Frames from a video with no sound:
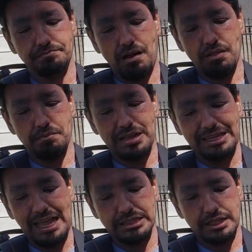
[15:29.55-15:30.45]
all the
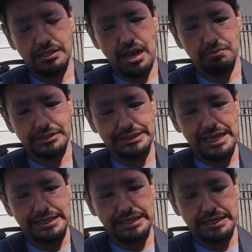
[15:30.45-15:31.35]
medication that I was
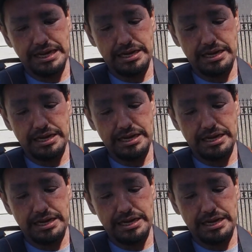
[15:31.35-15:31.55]
taking,